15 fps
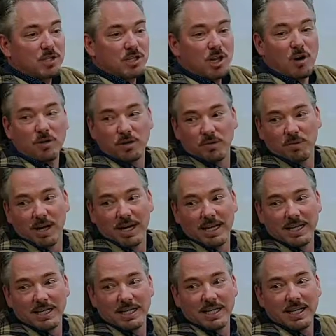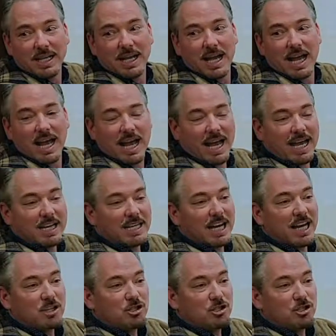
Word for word: his owner, right? Mm -hmm. And and